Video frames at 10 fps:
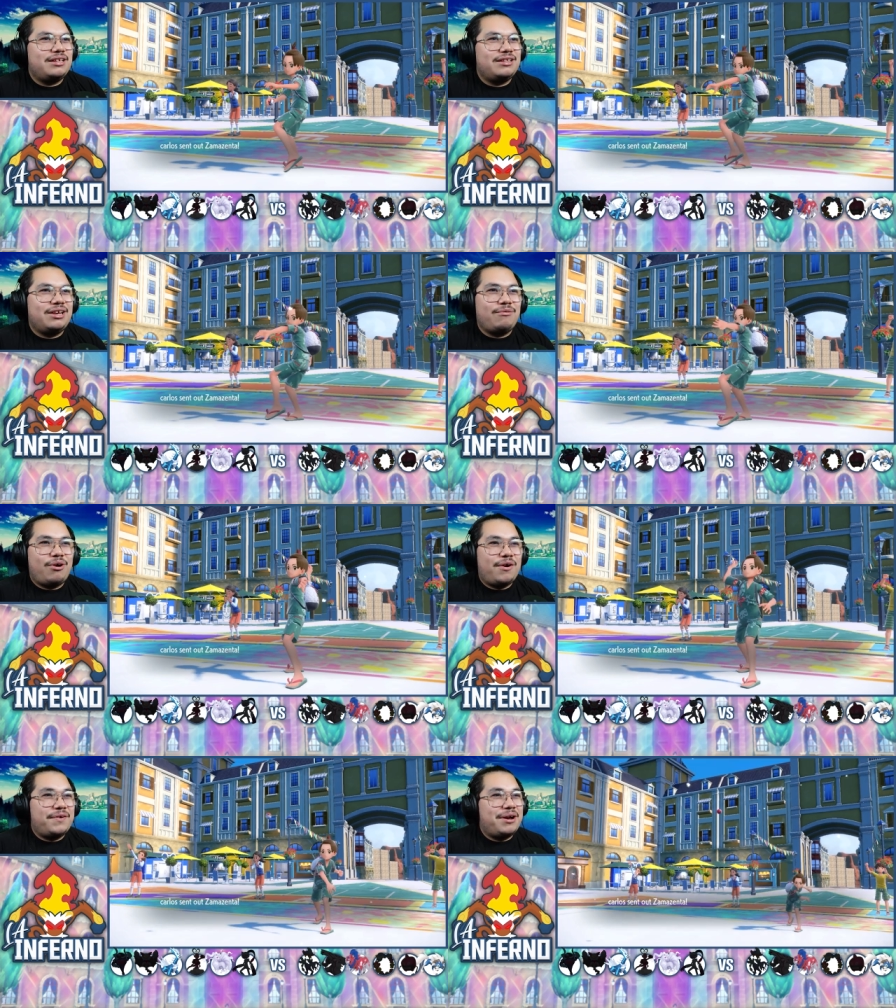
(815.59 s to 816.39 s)
the
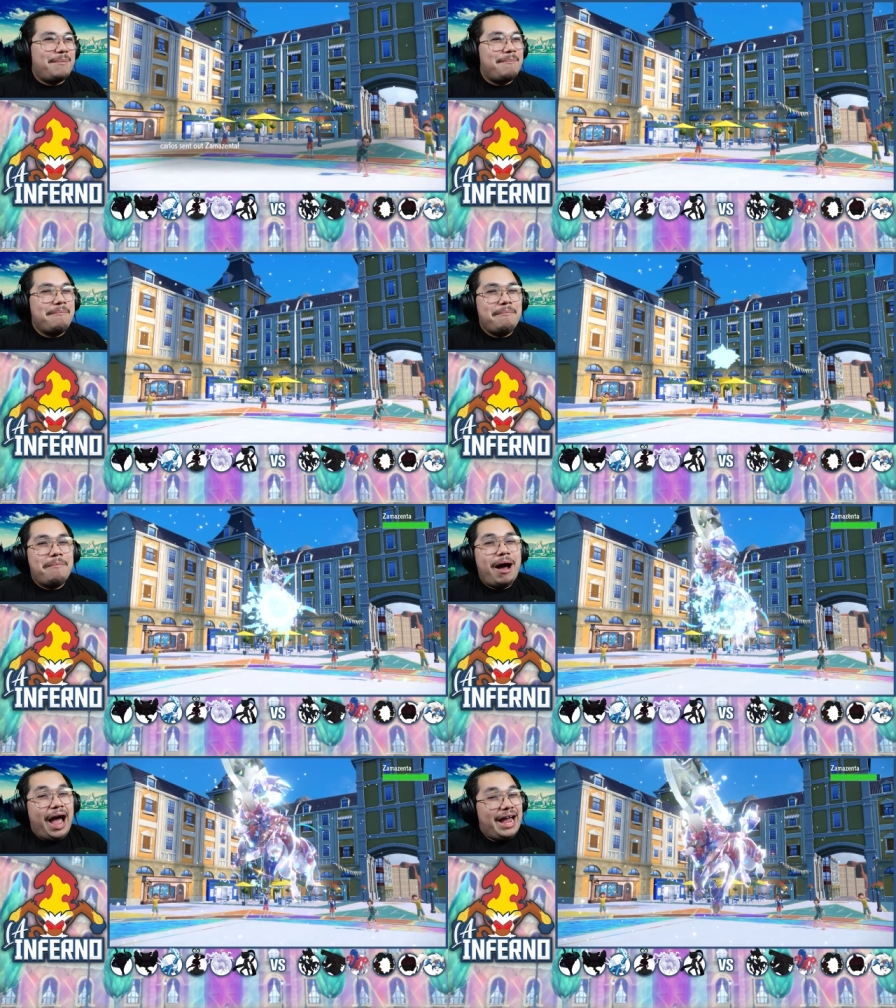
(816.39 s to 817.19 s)
Aurora Veil
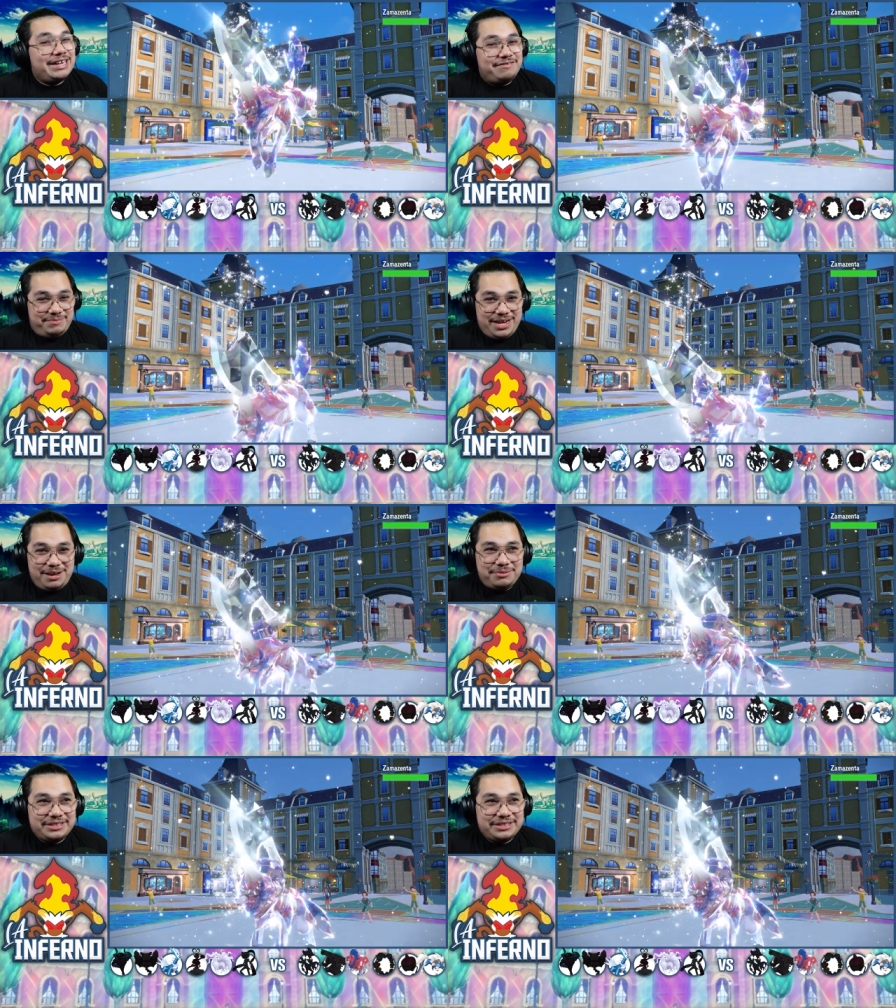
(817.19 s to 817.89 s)
might have been able to